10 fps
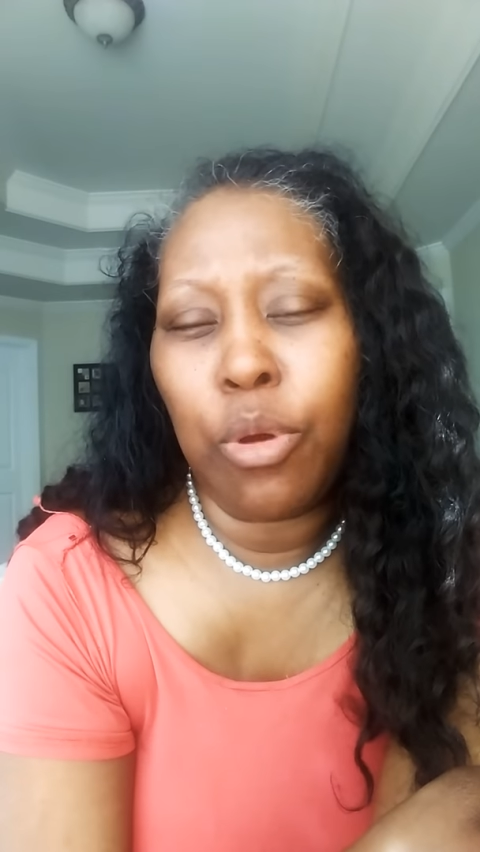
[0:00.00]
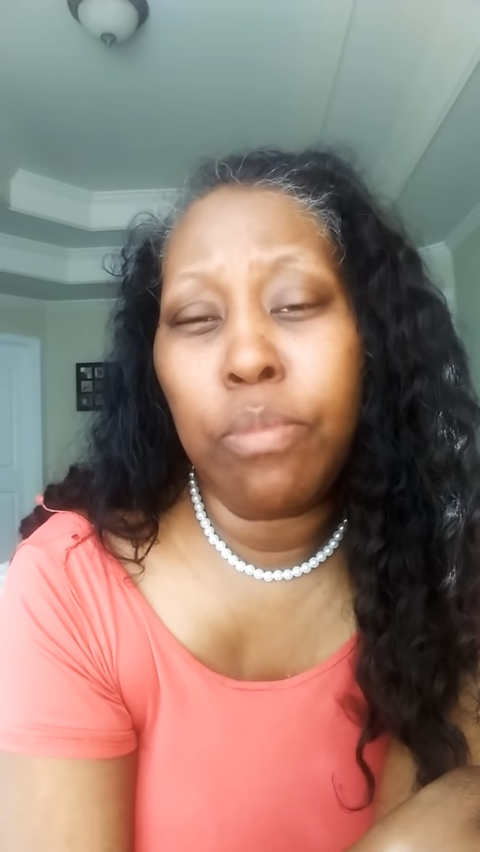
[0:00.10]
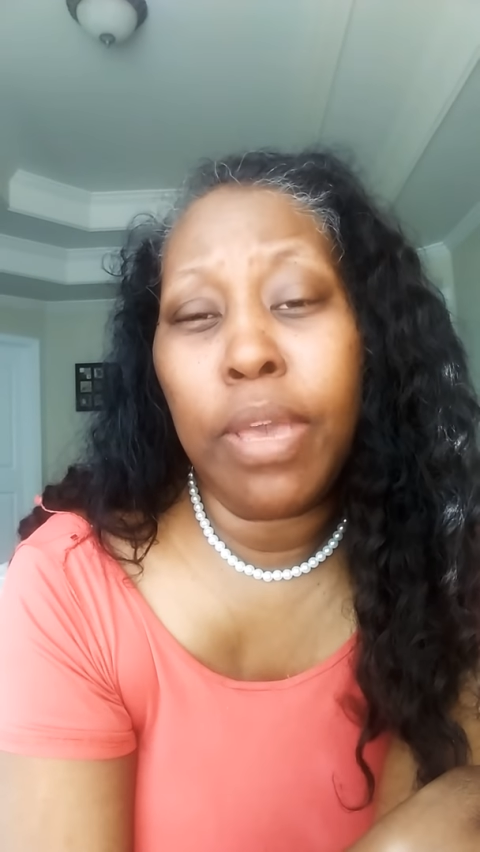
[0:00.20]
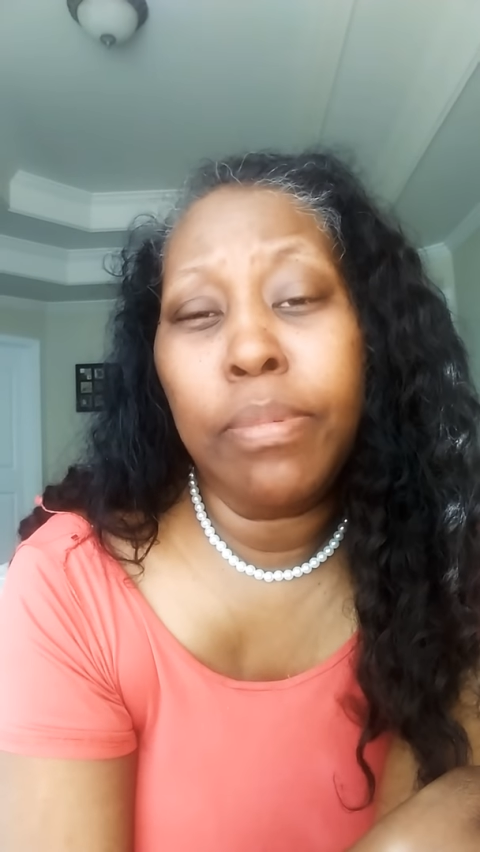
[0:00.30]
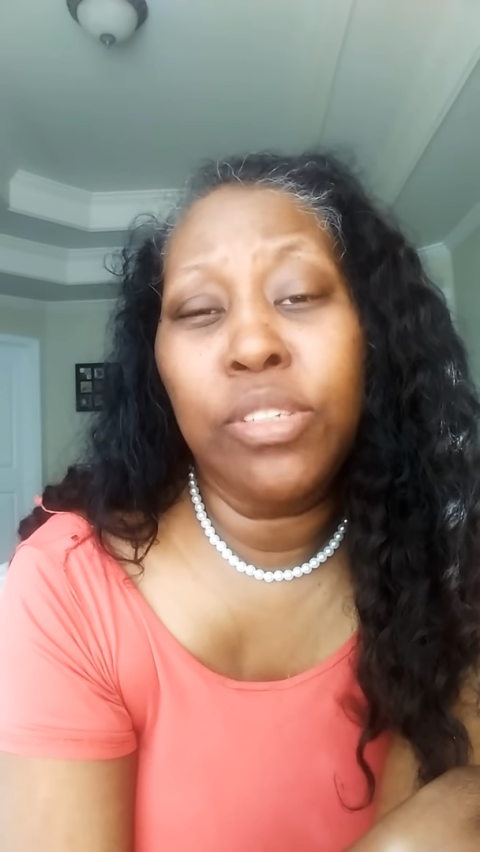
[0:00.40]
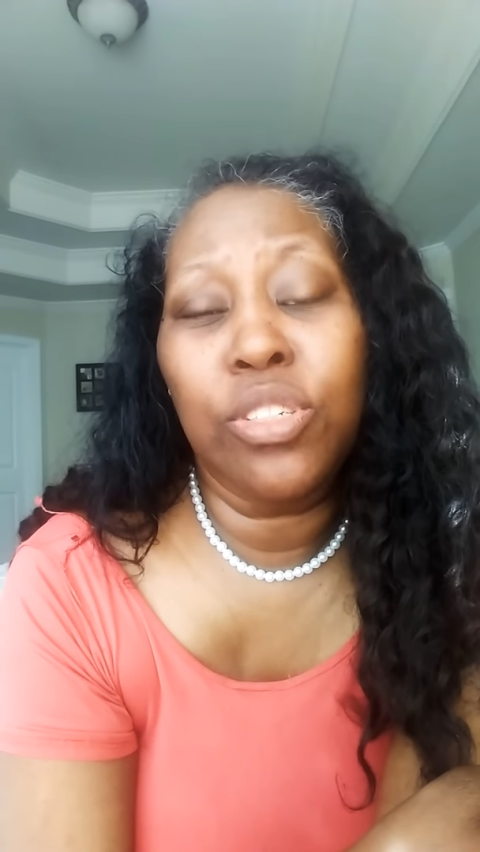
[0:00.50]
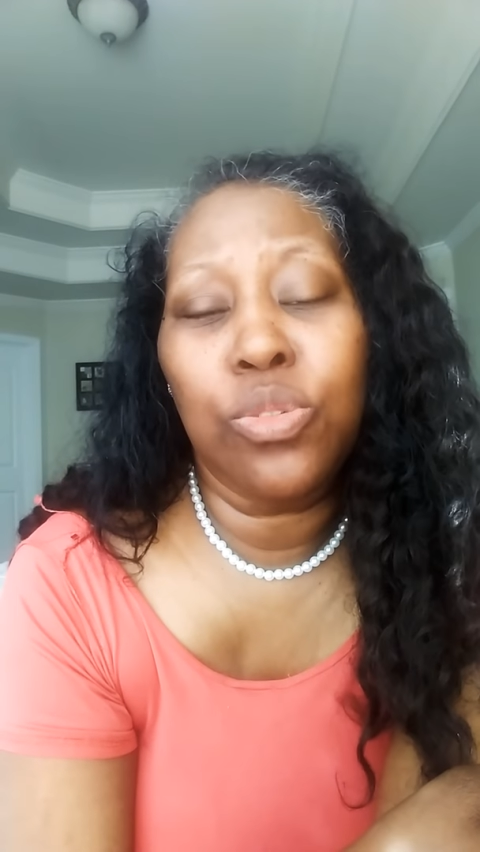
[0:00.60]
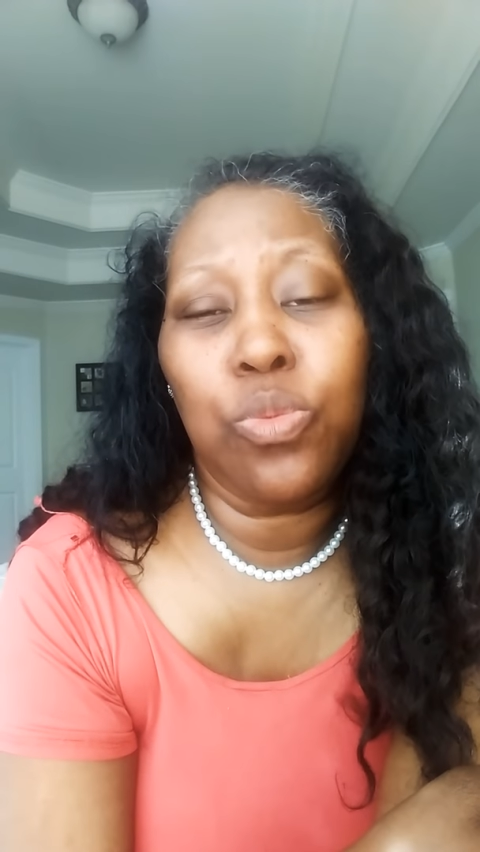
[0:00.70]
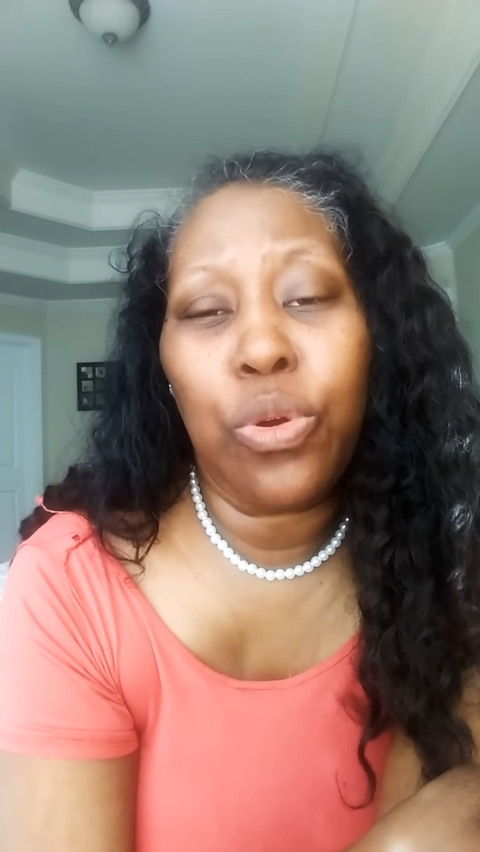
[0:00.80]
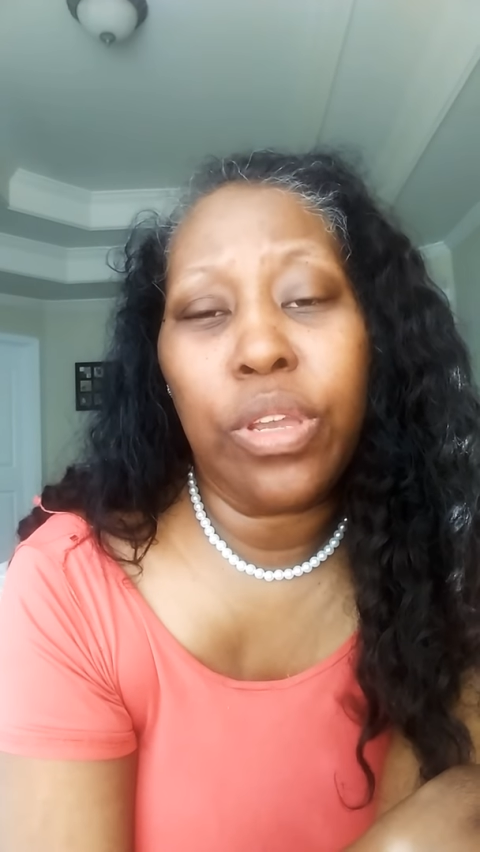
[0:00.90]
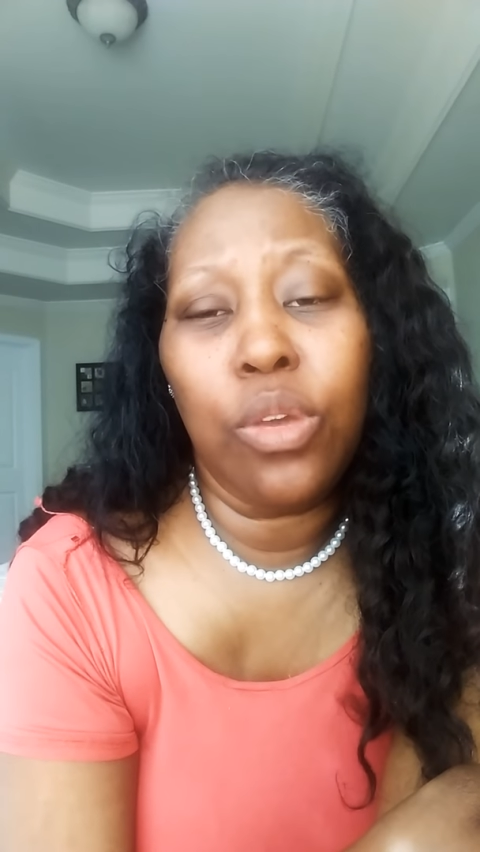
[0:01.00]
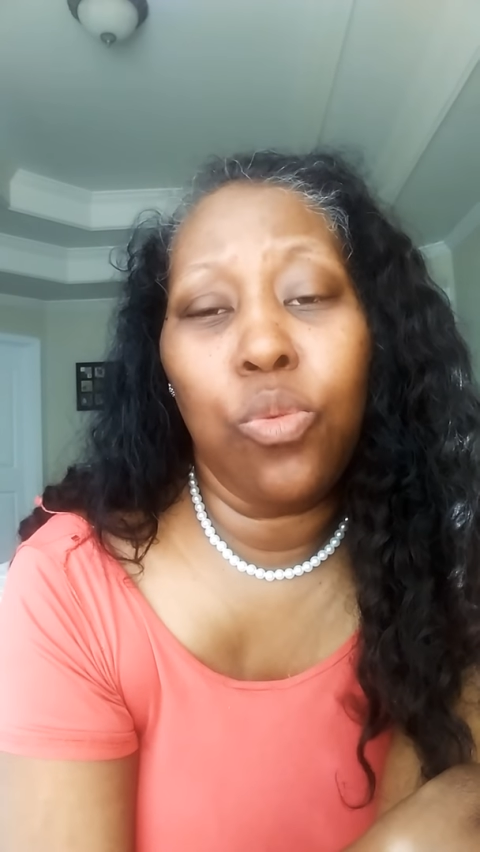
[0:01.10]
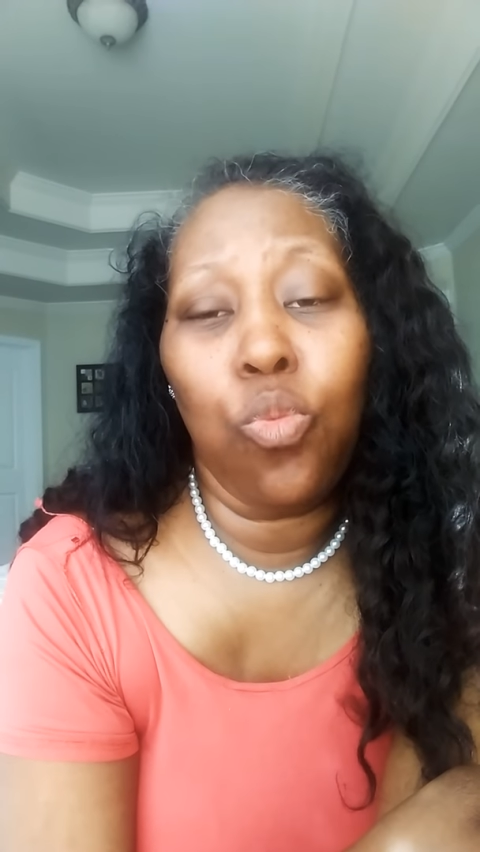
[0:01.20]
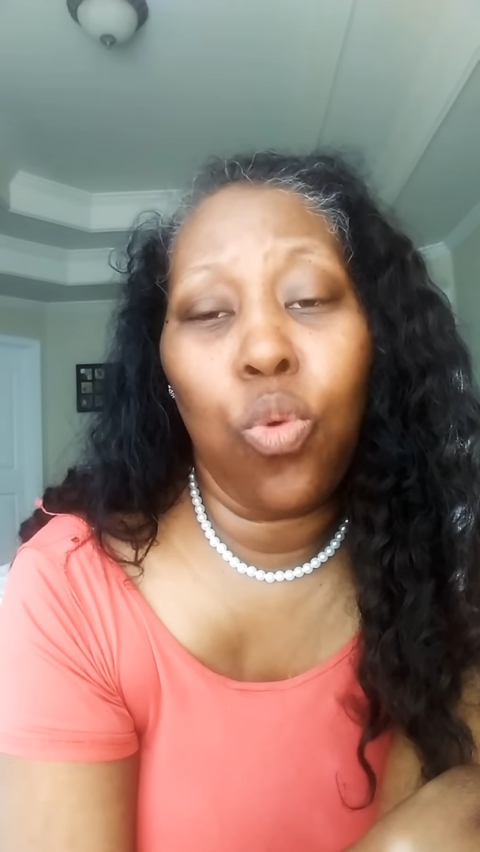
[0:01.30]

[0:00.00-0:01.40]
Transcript: or maybe just working